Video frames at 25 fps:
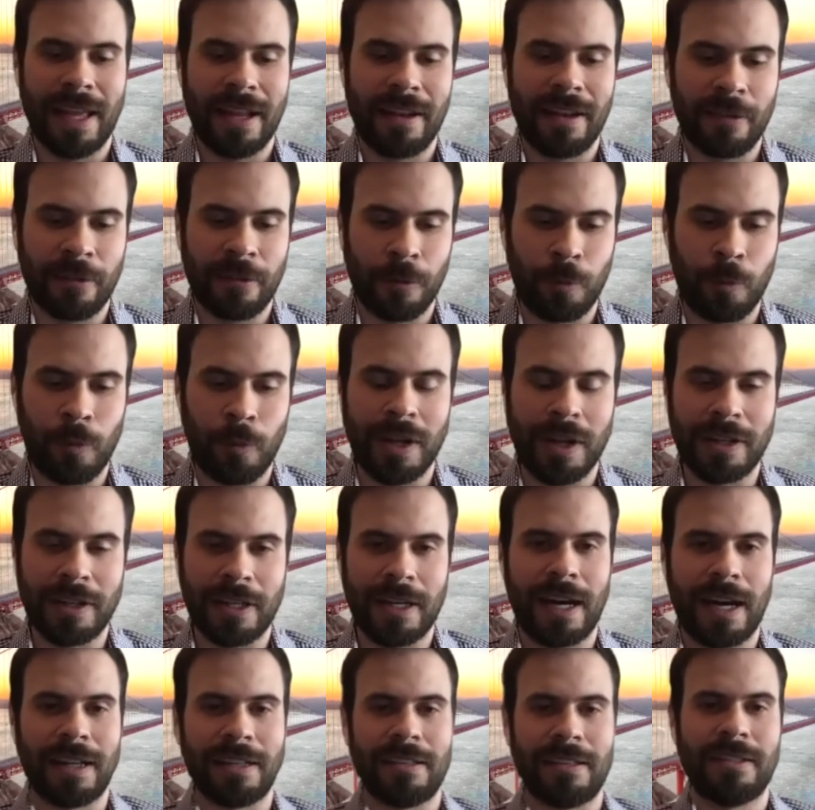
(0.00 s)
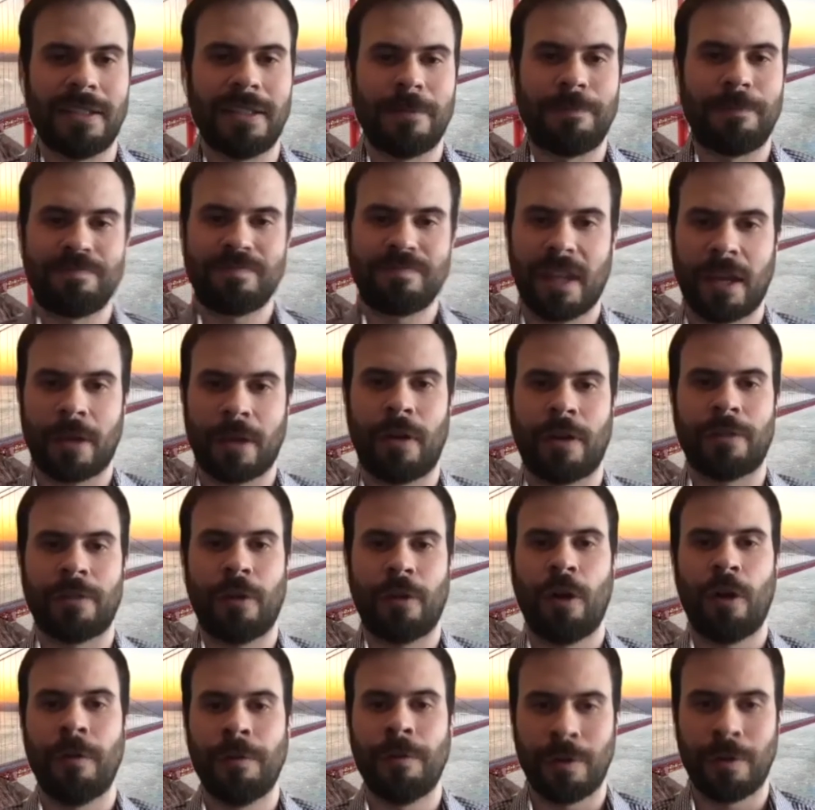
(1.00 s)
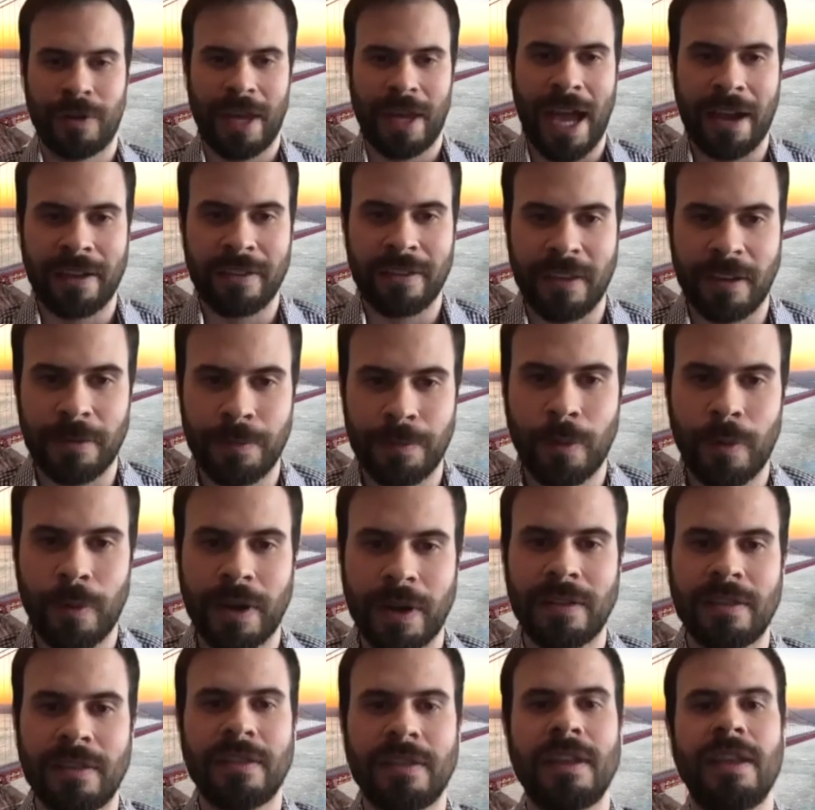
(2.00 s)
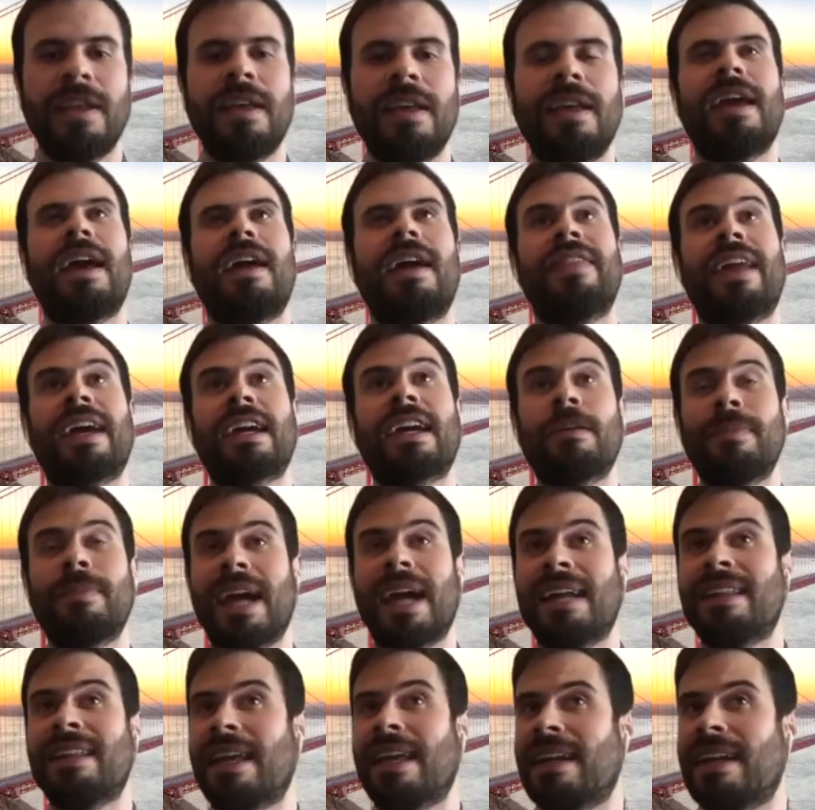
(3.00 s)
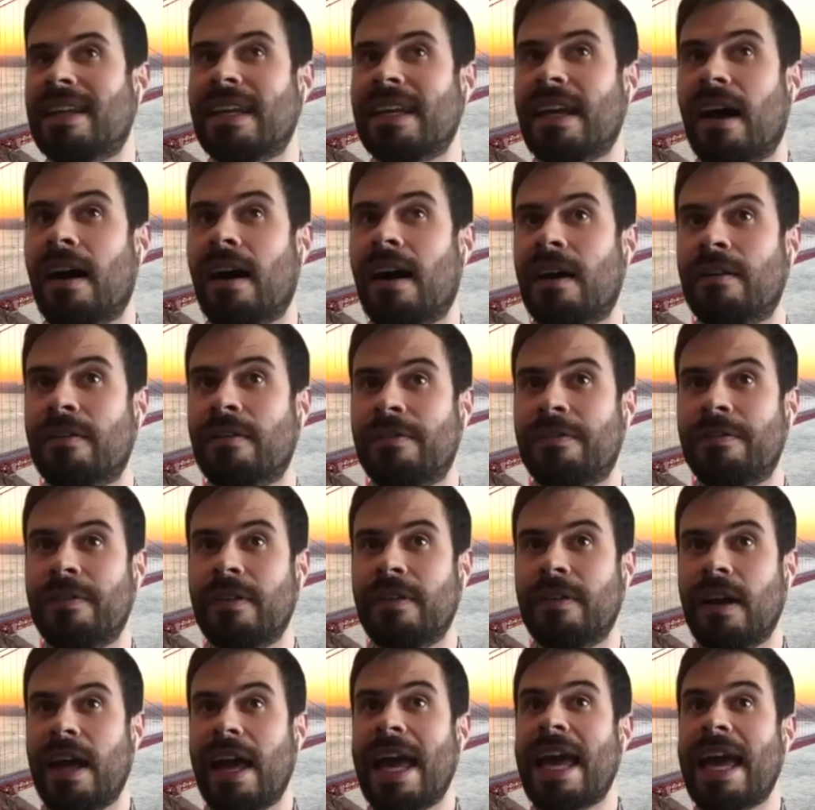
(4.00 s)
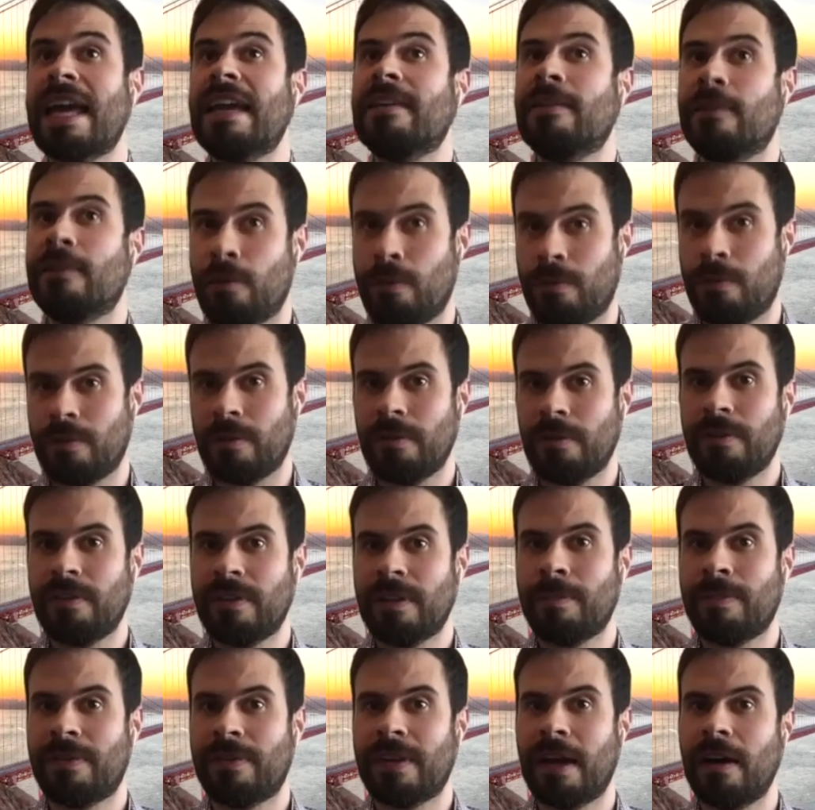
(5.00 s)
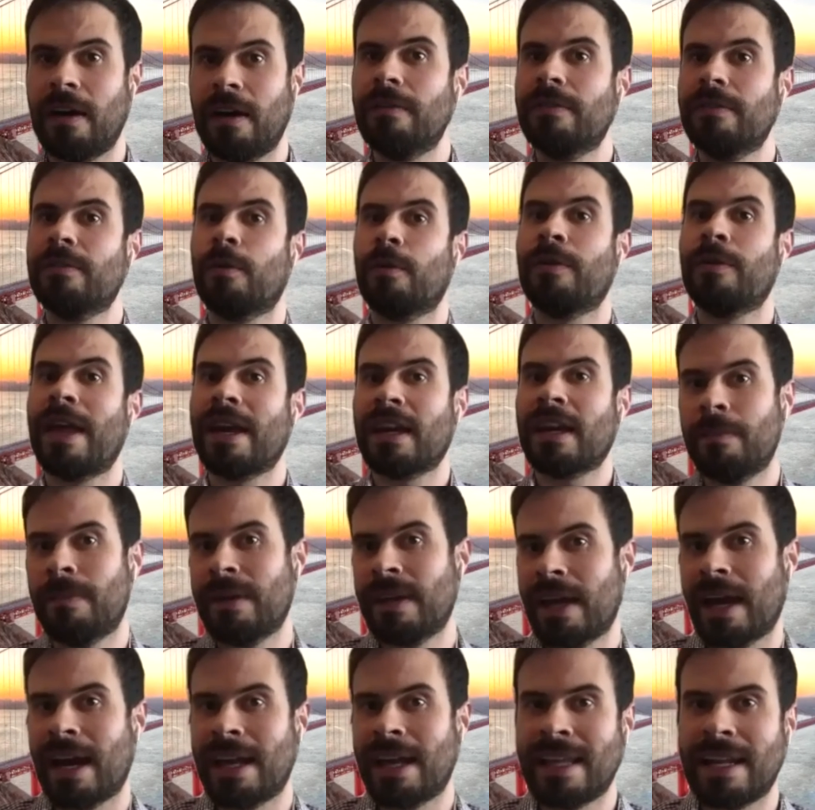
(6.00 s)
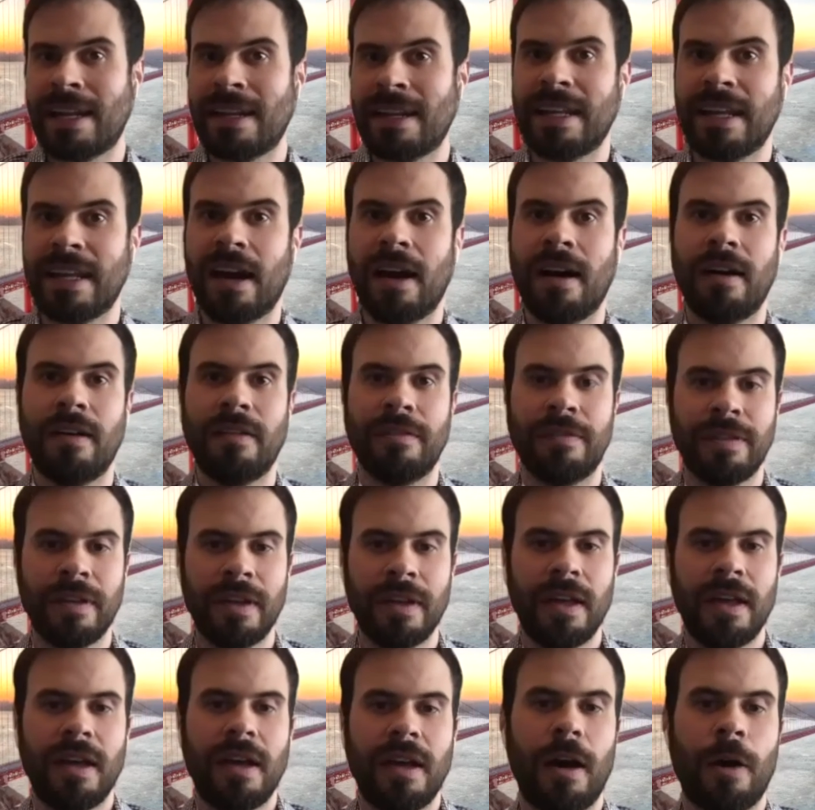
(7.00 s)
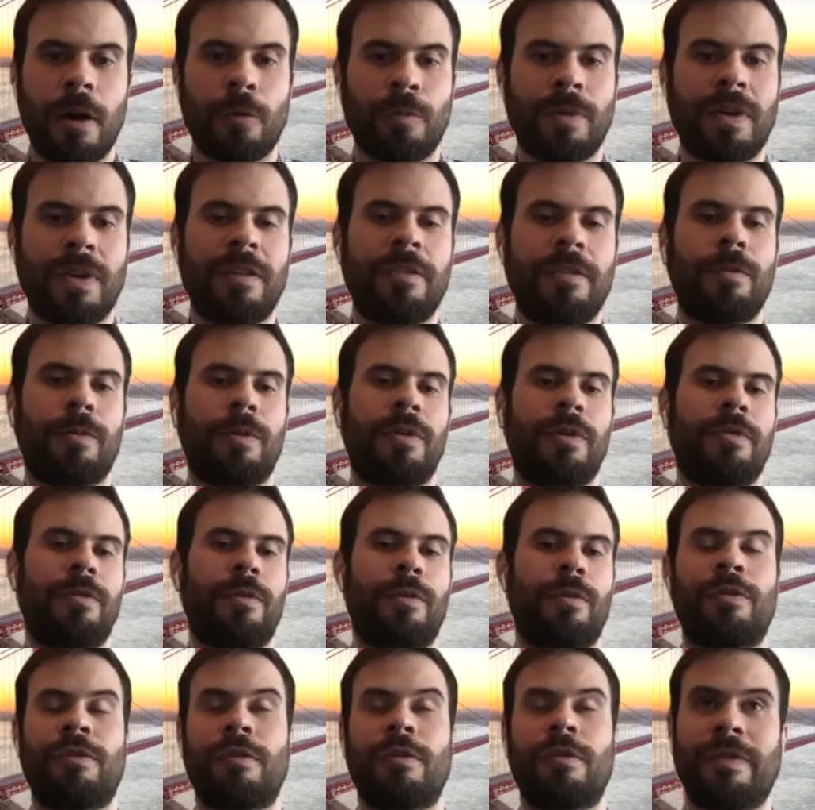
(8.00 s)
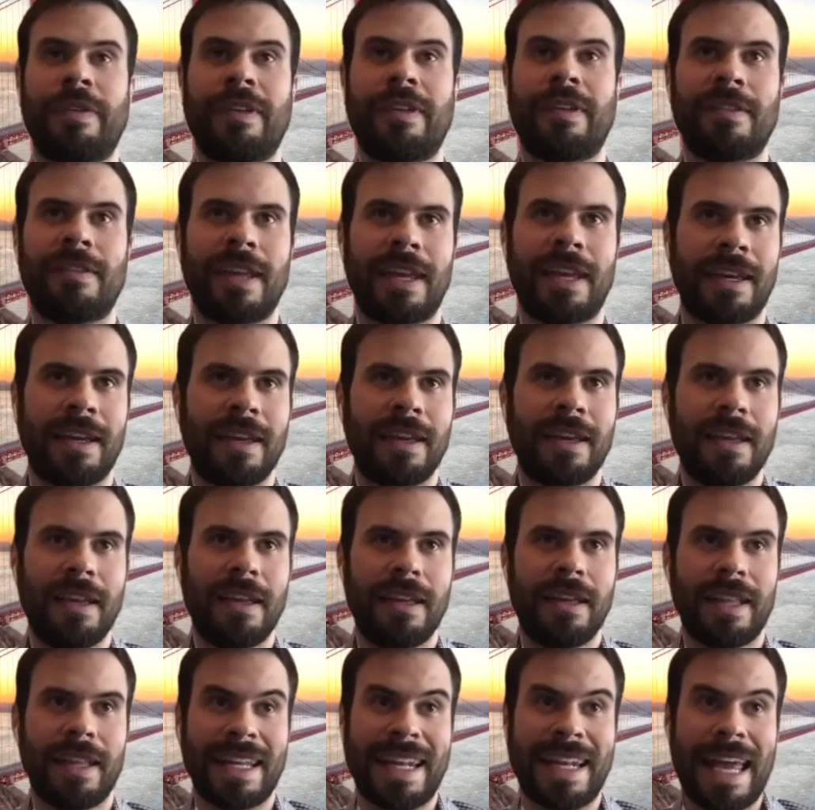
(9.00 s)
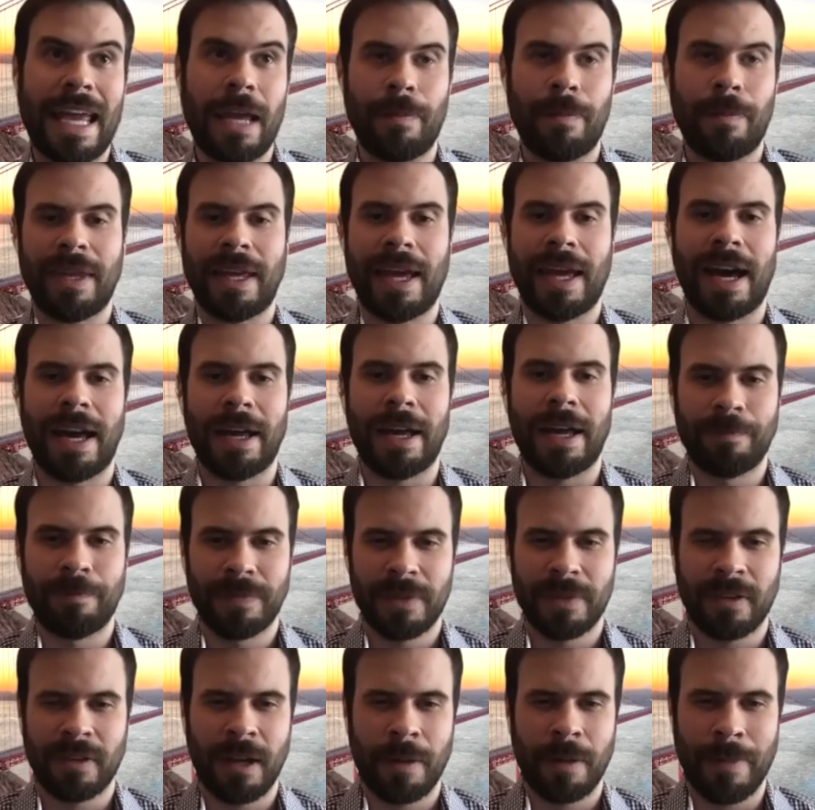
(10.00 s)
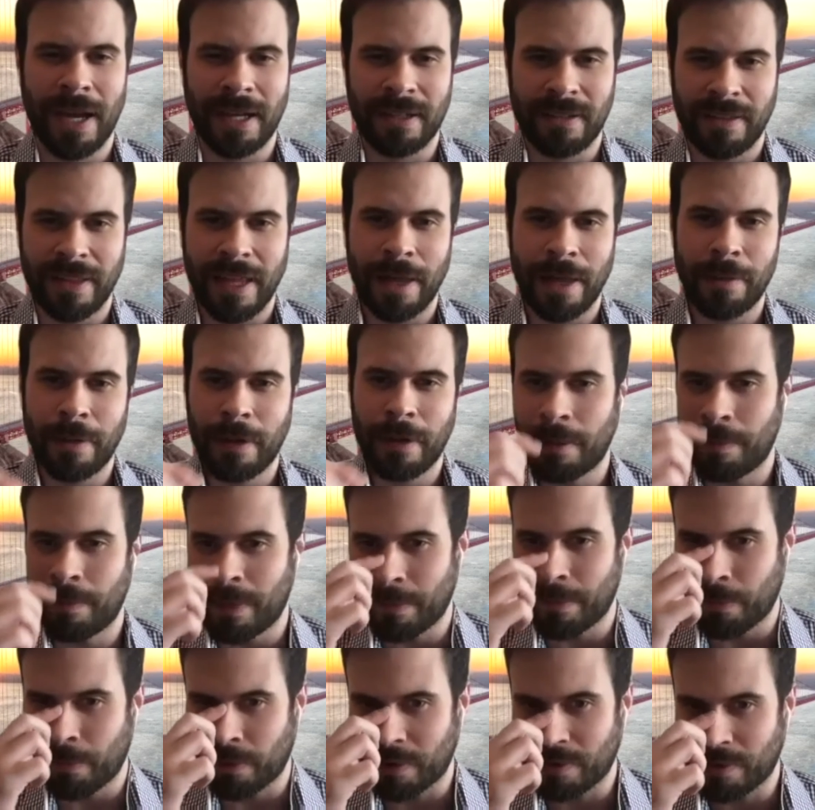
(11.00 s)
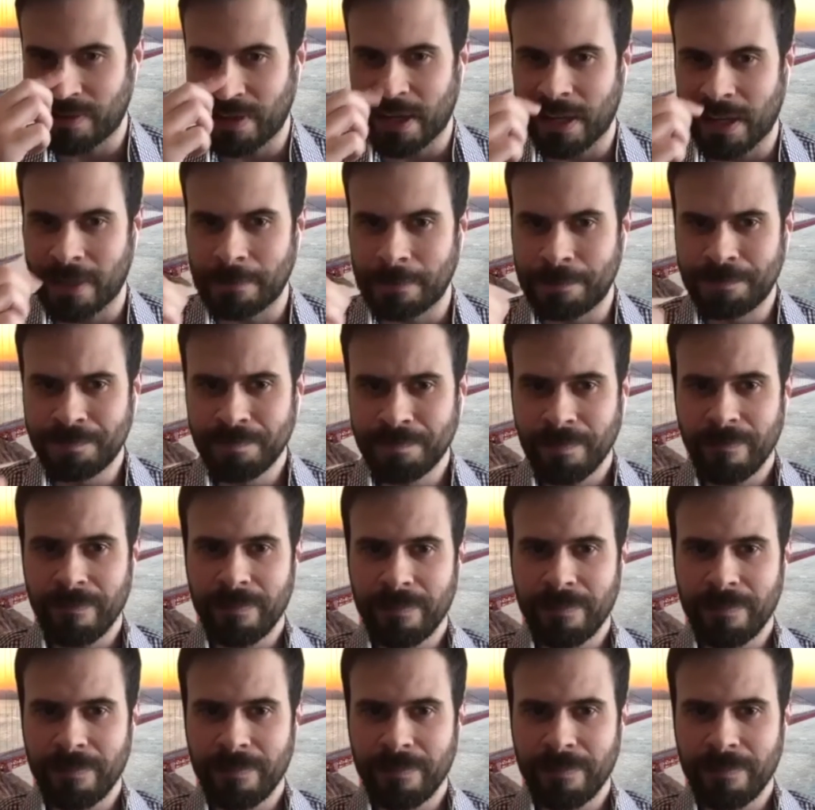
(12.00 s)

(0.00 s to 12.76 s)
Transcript: That is the one constant across all those access points. And that can be identity of a user themselves, or that can be identity of a resource or service like an API. I'll come back to that a bit more in a second.